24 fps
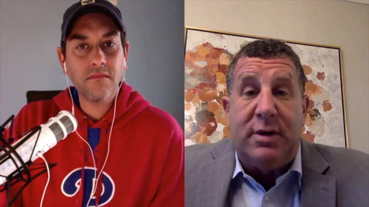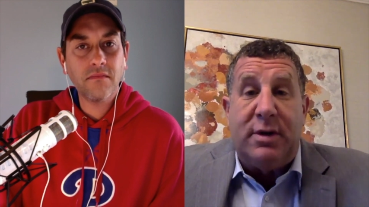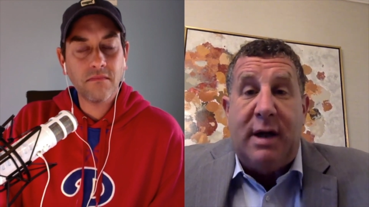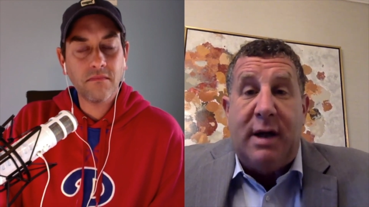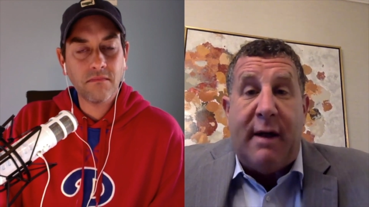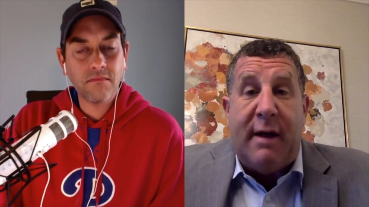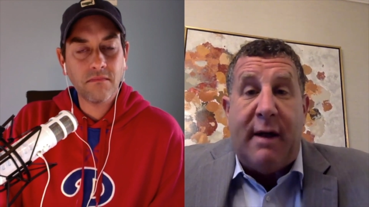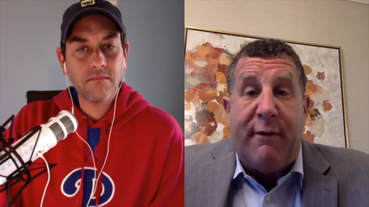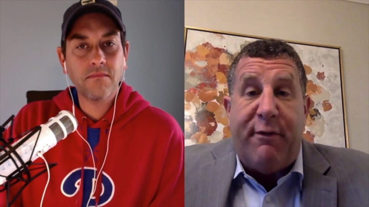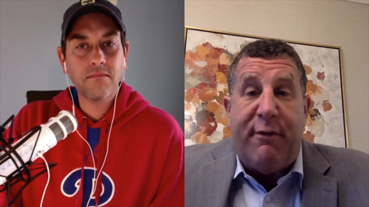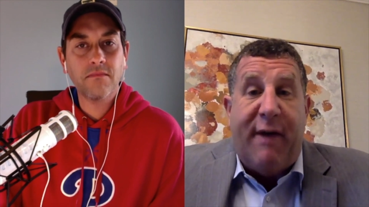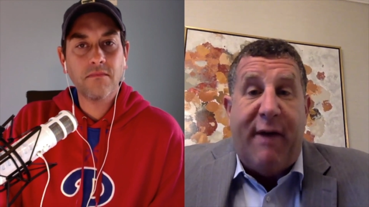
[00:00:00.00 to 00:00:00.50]
Speaker 1: There's
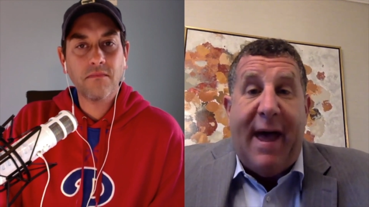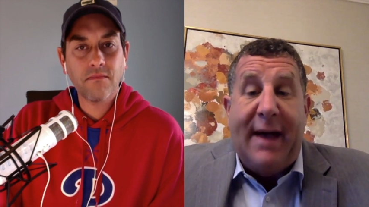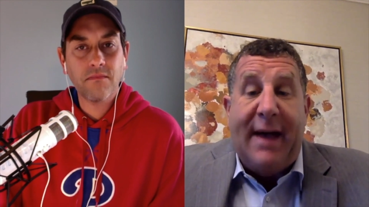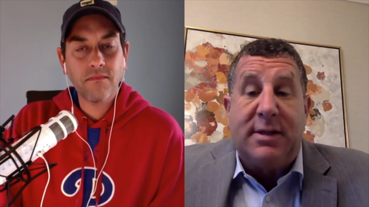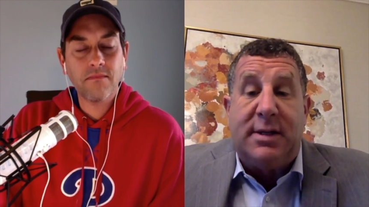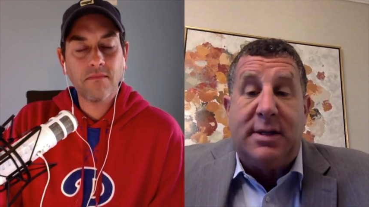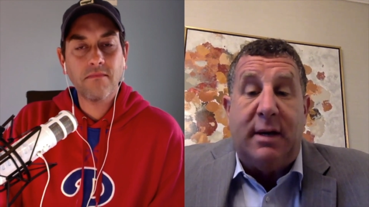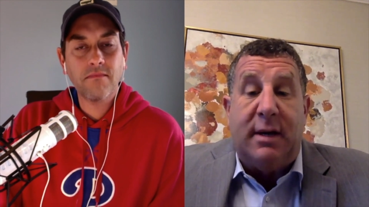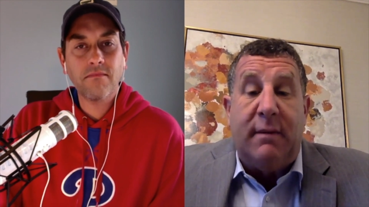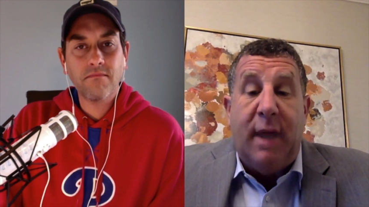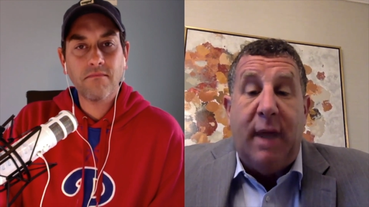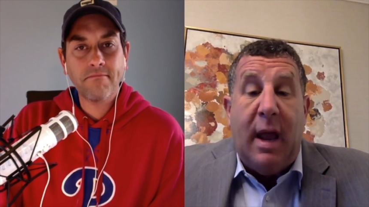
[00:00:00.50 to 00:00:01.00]
not
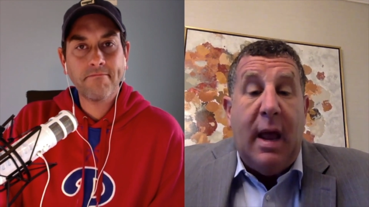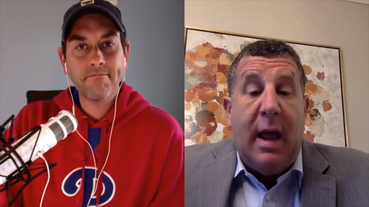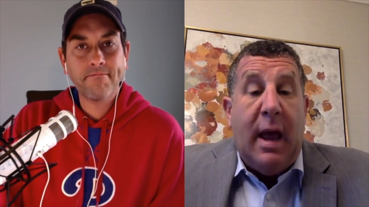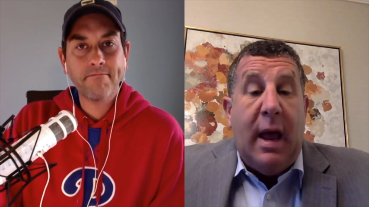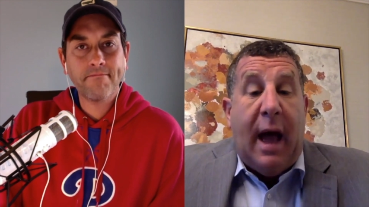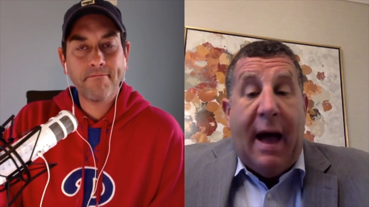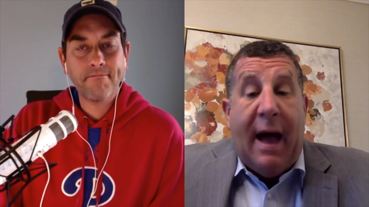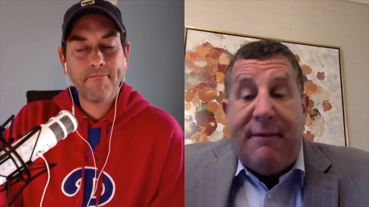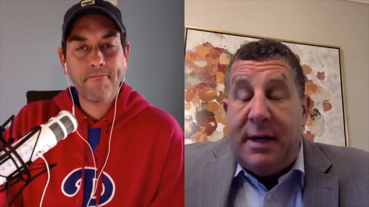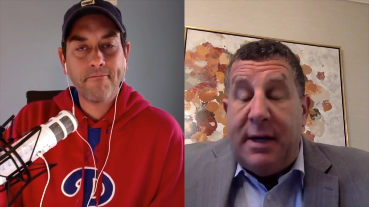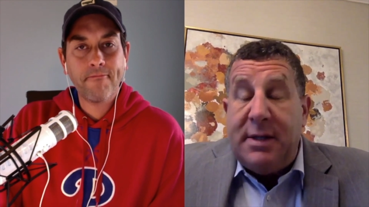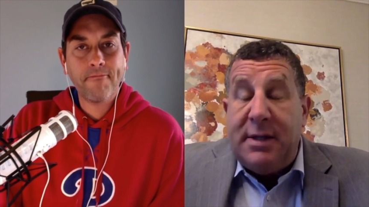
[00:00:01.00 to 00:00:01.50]
facts. And
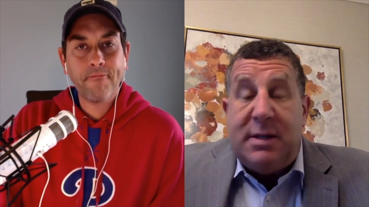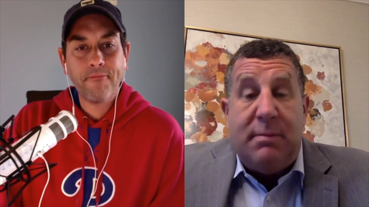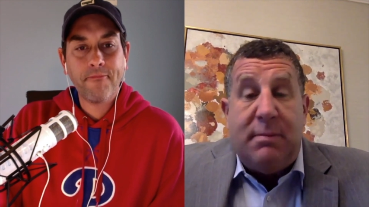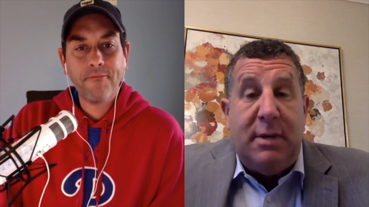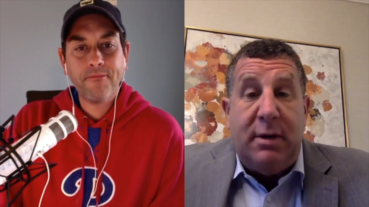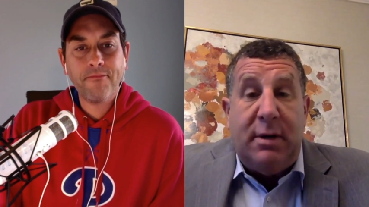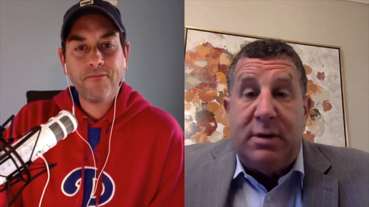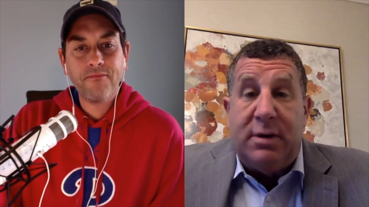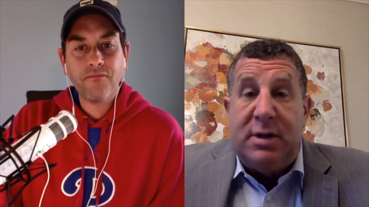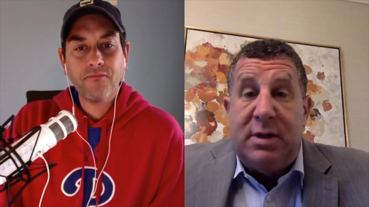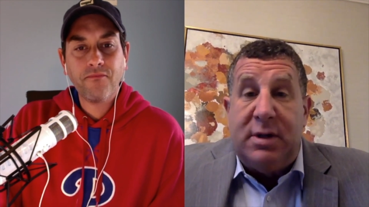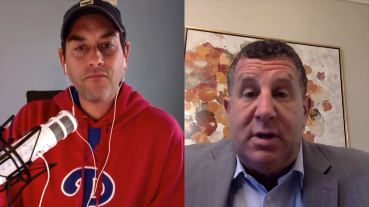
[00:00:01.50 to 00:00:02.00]
I've done some
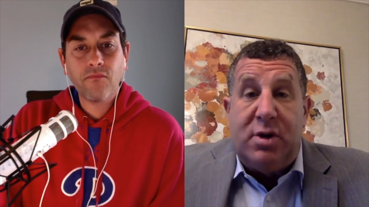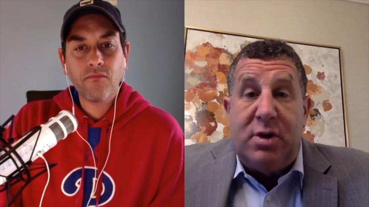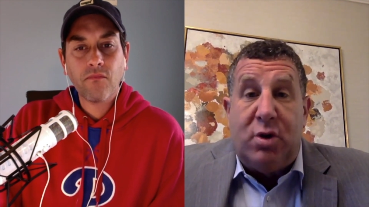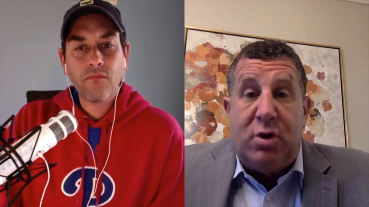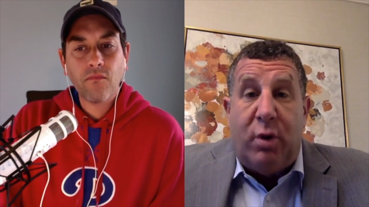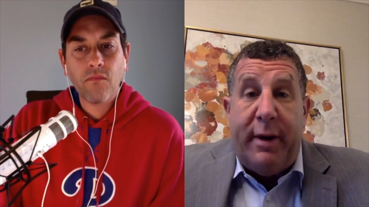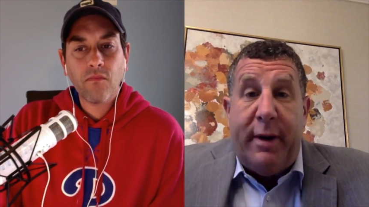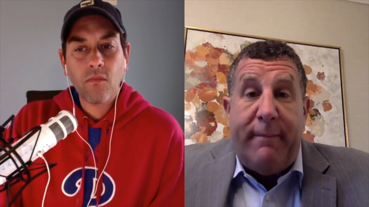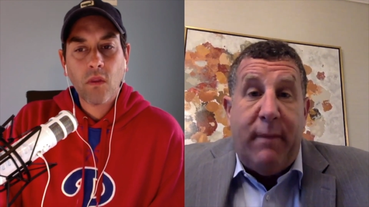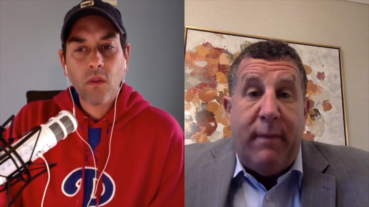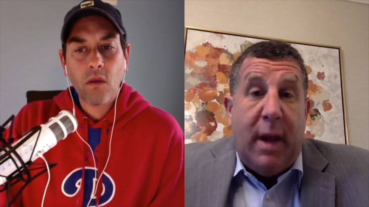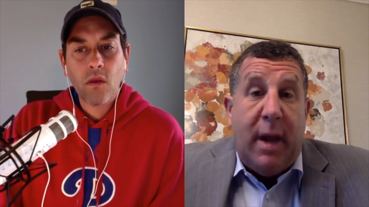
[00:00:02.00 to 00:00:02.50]
deals in
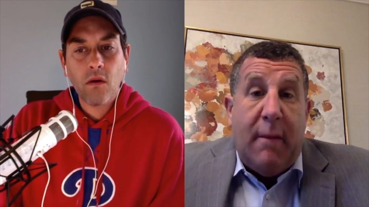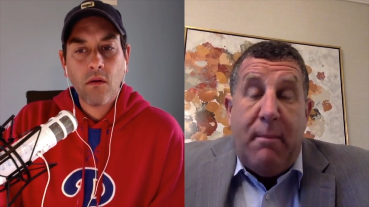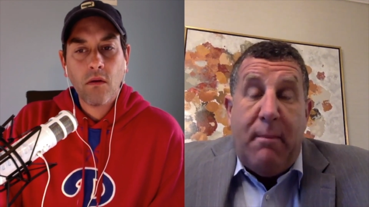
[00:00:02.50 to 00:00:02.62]
Detroit.